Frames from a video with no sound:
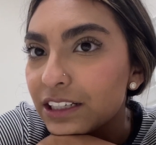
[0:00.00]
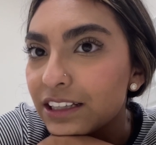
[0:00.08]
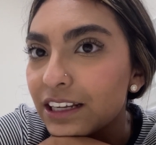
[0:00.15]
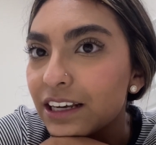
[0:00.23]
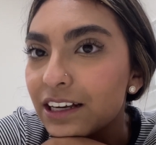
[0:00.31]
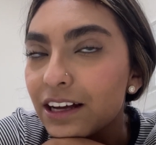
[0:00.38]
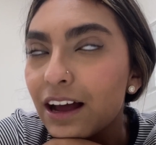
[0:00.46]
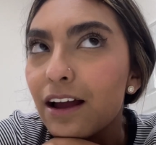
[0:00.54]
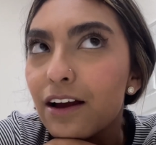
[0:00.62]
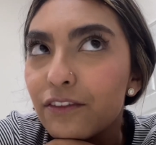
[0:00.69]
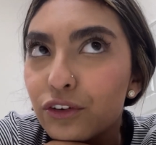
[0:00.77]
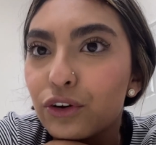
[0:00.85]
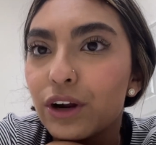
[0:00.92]
Like, I
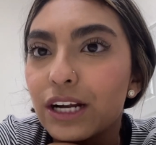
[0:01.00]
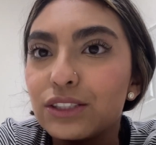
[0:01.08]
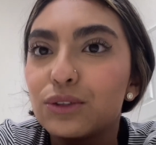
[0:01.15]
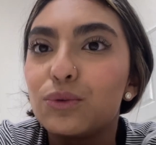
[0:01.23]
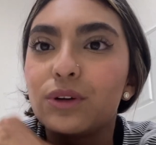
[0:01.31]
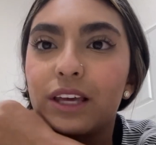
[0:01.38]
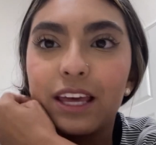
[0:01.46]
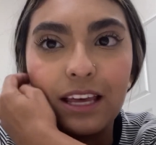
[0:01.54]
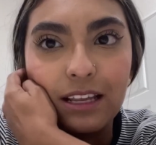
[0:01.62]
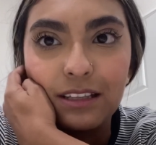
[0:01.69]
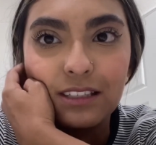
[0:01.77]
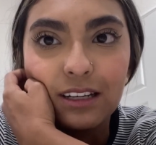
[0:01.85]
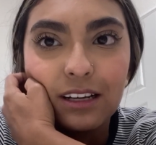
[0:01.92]
have grade school kids.